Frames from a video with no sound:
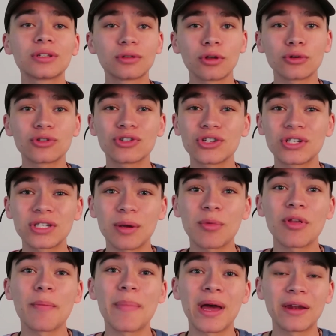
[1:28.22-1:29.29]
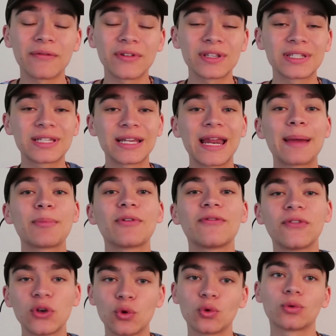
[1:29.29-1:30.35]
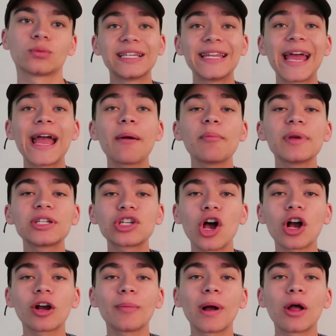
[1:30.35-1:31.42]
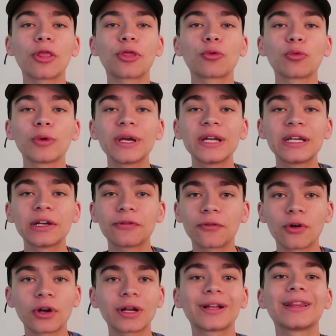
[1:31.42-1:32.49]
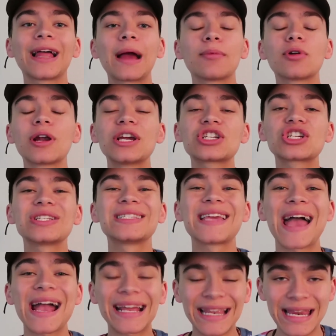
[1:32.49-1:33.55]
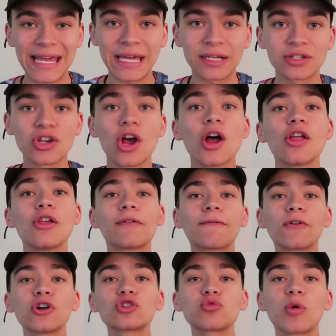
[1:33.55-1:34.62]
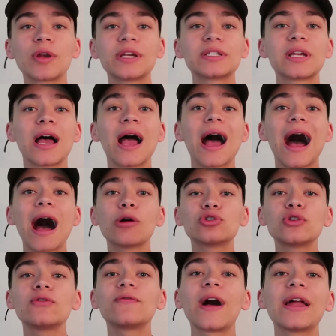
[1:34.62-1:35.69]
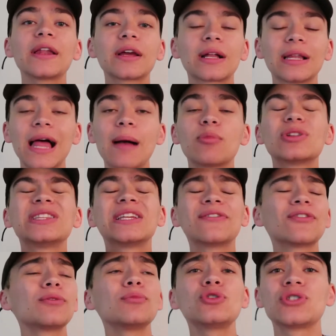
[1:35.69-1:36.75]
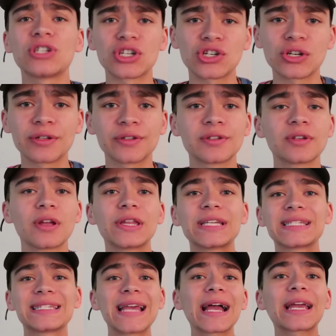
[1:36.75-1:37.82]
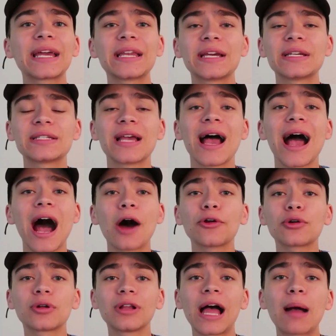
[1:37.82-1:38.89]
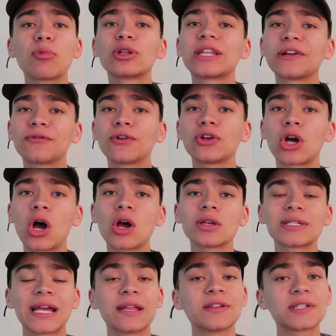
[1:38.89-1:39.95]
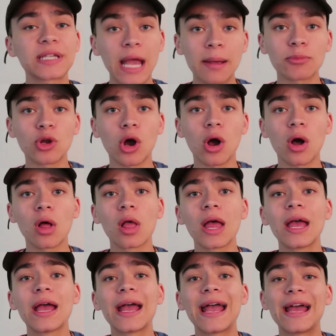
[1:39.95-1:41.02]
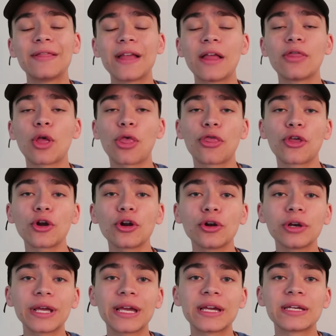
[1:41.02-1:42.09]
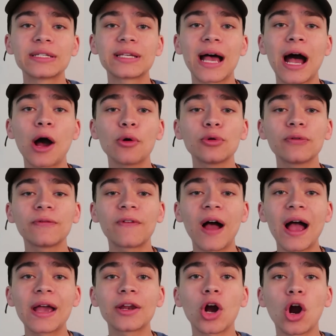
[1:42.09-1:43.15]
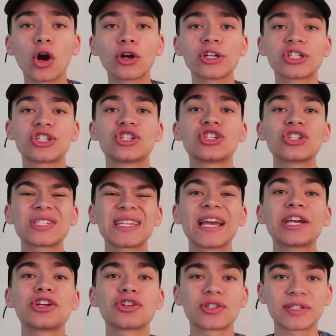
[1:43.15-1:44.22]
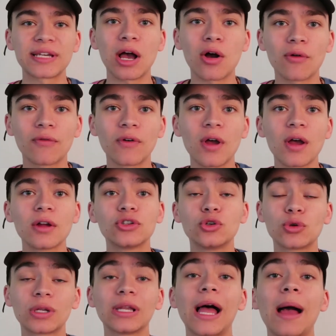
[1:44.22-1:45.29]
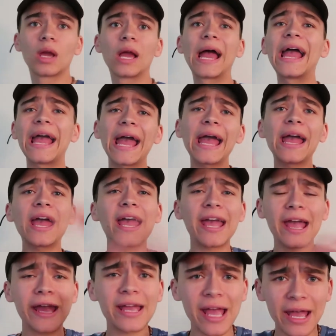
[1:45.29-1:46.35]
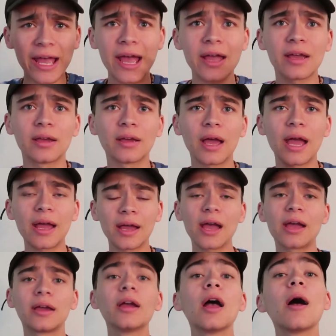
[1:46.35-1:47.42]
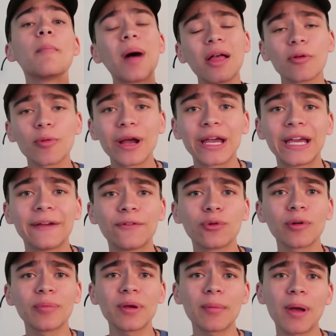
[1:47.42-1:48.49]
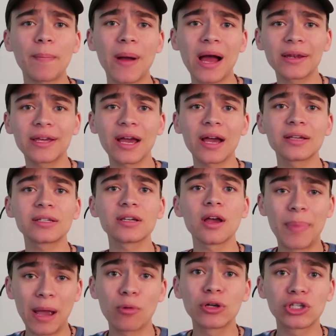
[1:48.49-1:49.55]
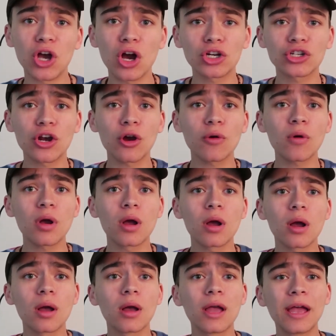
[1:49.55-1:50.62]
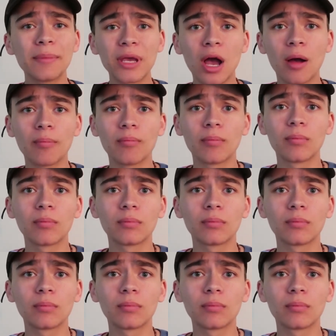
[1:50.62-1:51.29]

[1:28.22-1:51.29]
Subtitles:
those are just some of the benefits, to name a few. Today I'm gonna be talking about 3 different collaboration techniques. The first one is how to find and collab with different musicians. The second is how to collab with different dolls and the same doll. And then the third is how to find artists just like yourself to collab with. Hey. By the way, if you wanna be on my podcast, The Baywood Talk Show, hit me up.